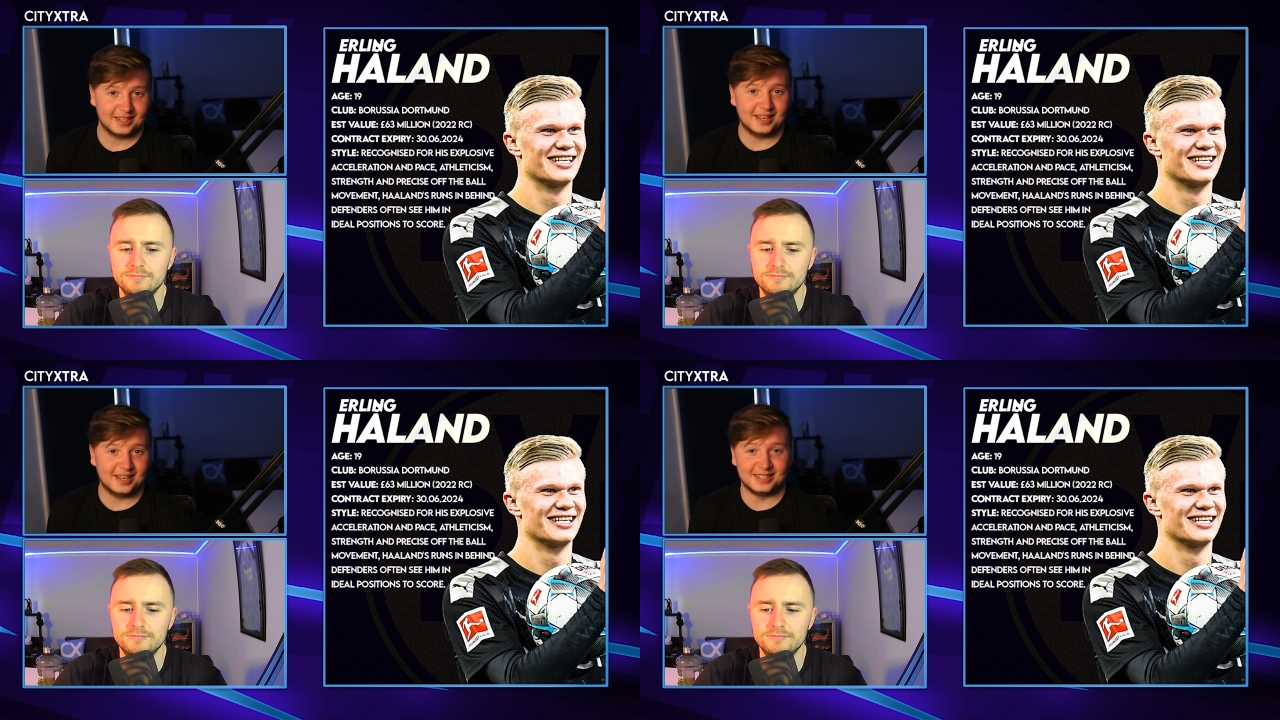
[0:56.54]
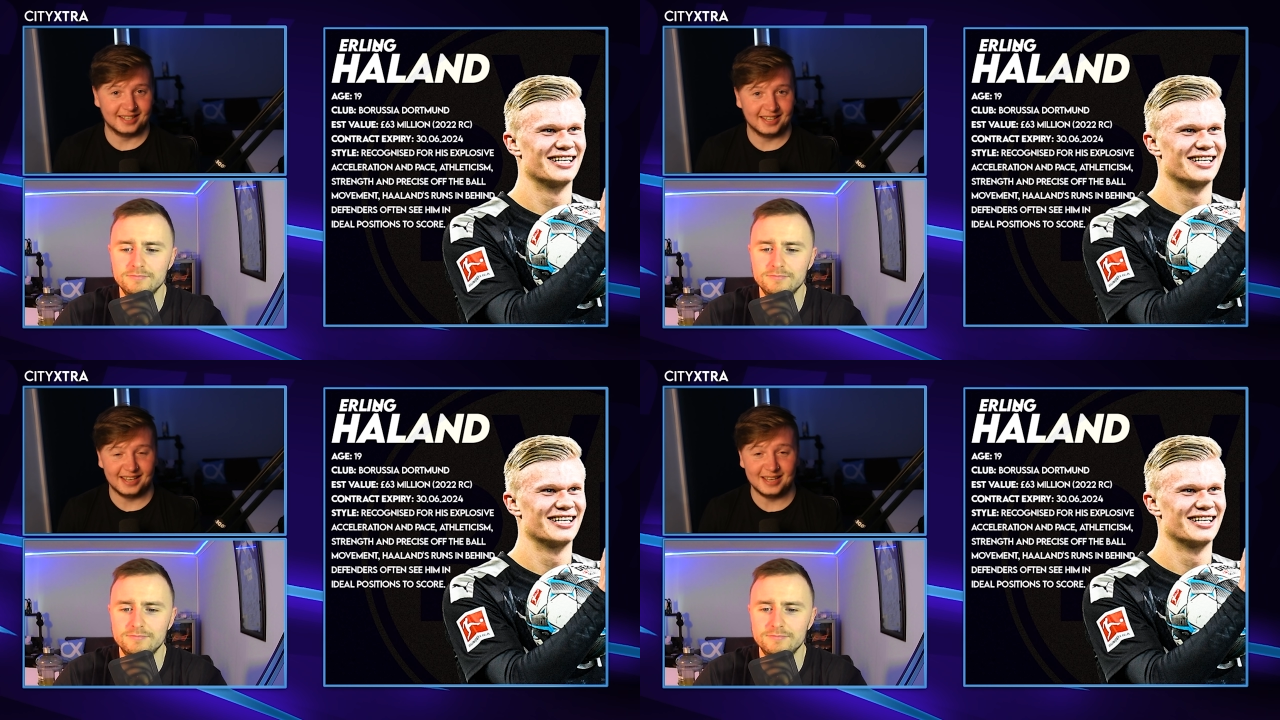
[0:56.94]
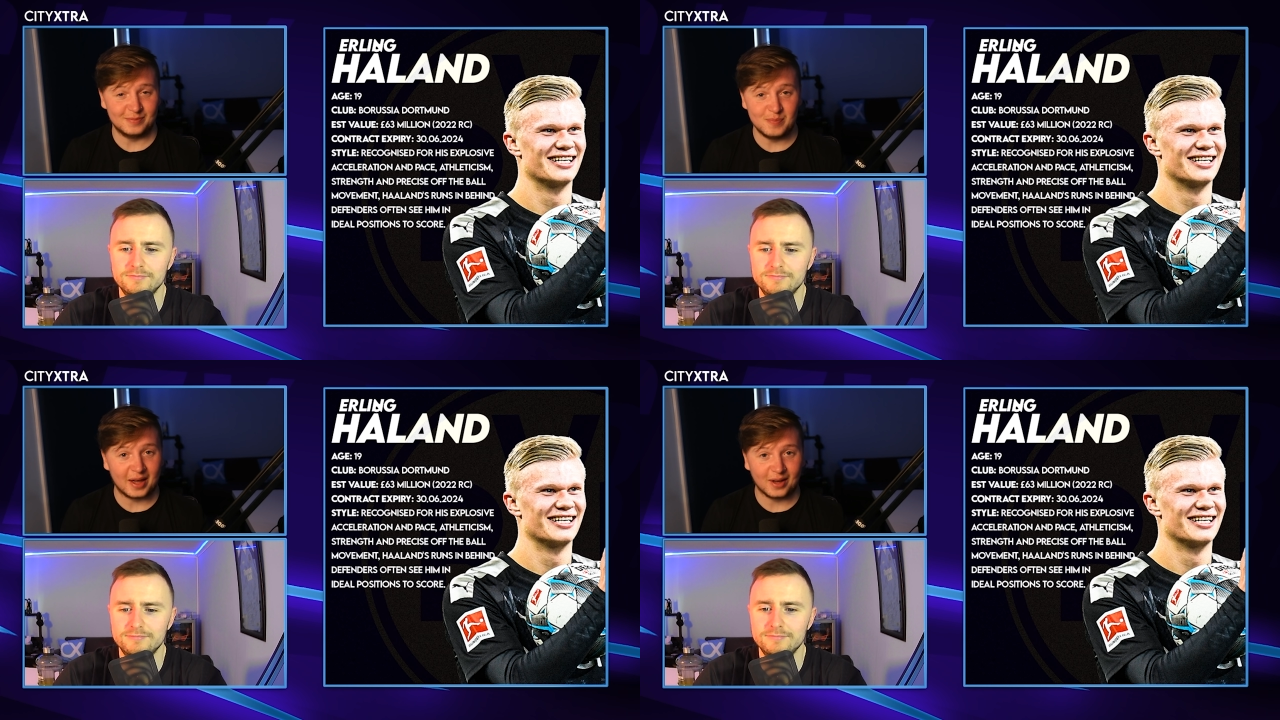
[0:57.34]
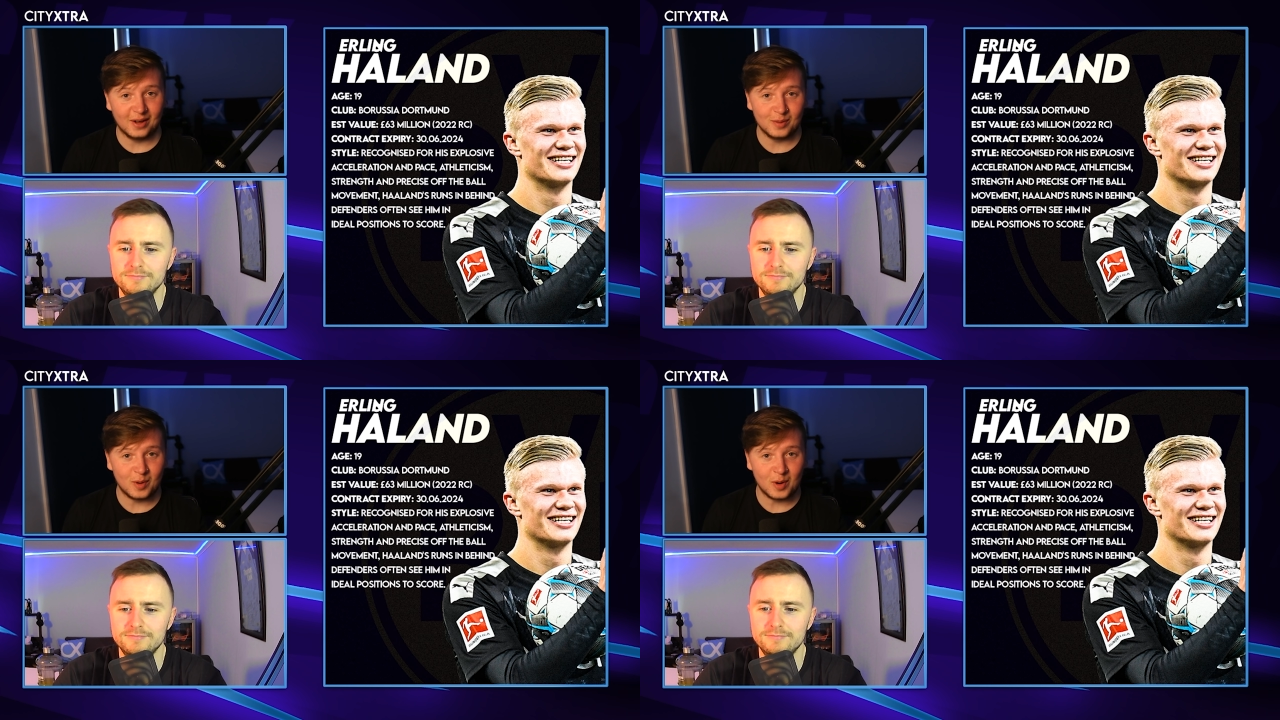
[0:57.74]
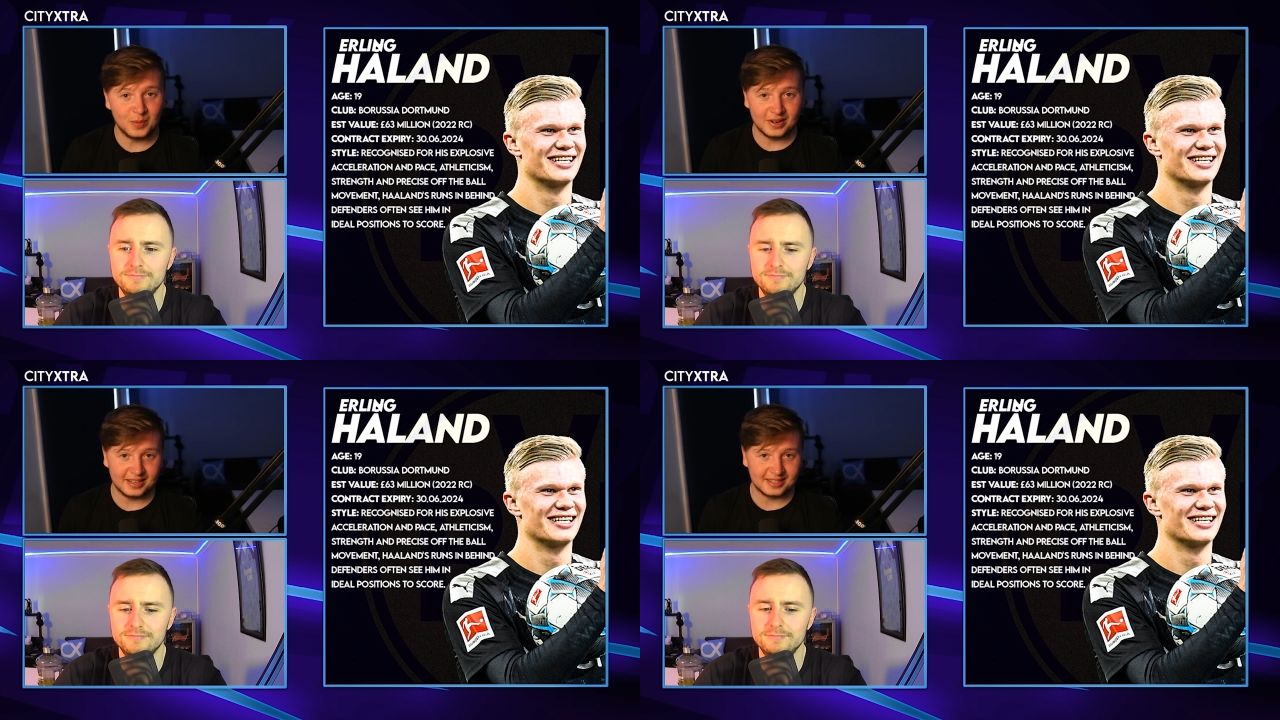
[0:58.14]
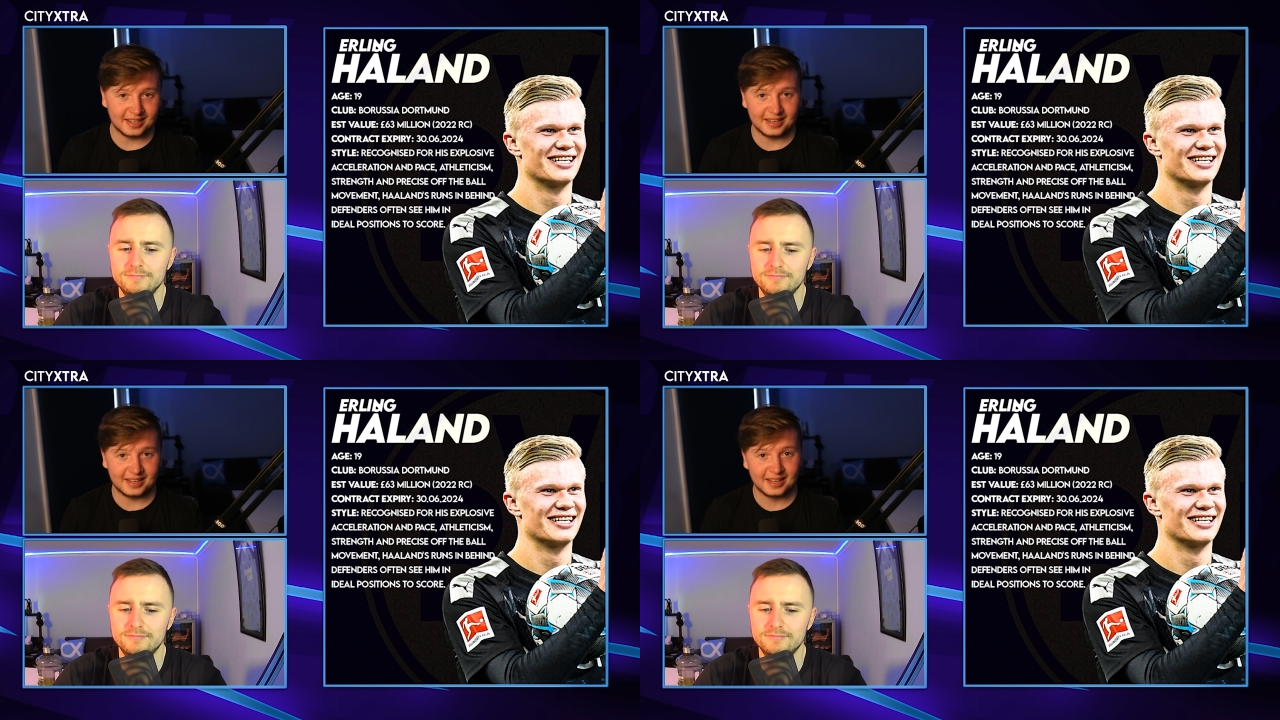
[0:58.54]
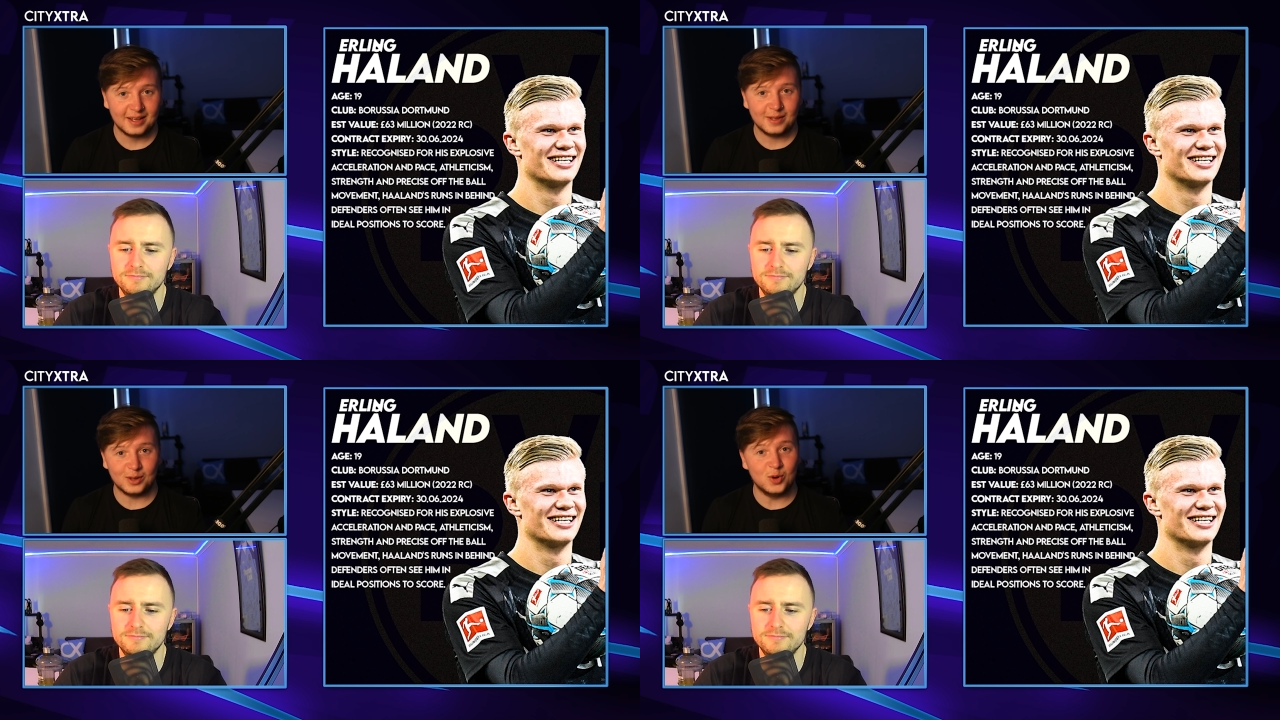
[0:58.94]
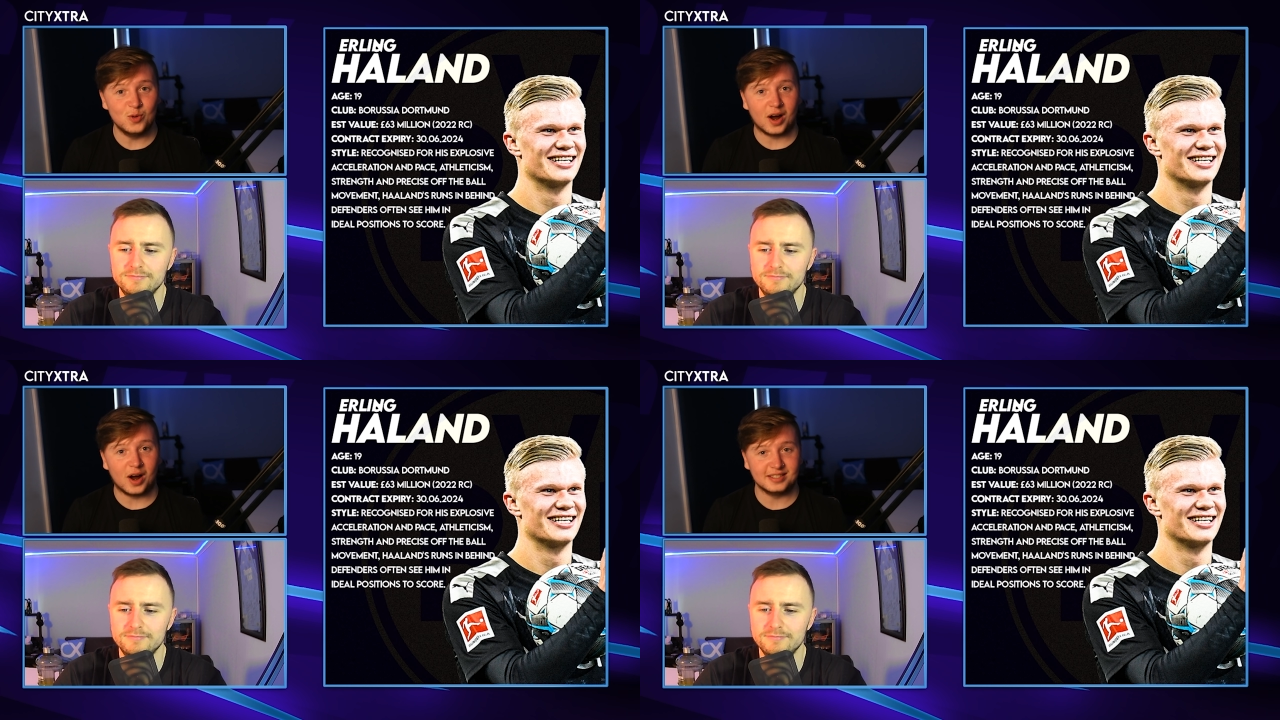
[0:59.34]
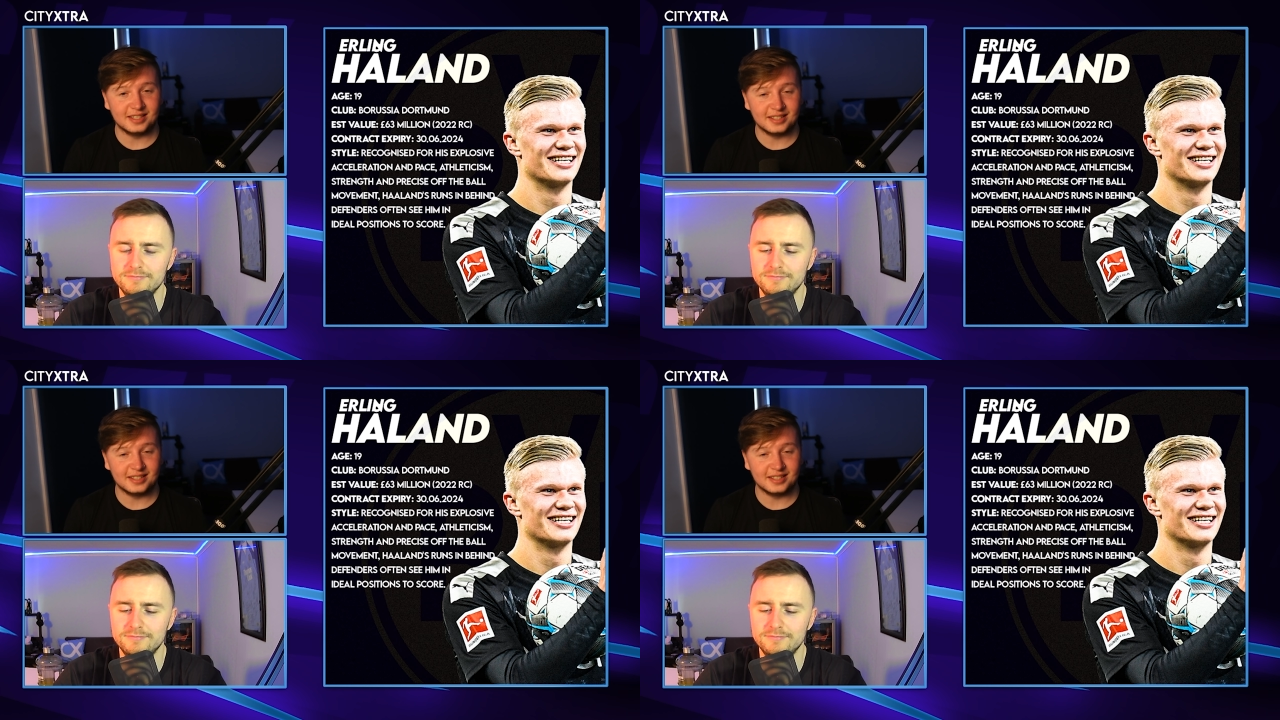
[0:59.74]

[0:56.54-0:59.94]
Speaker 1: he's, he's mega at the moment. He's like the new rising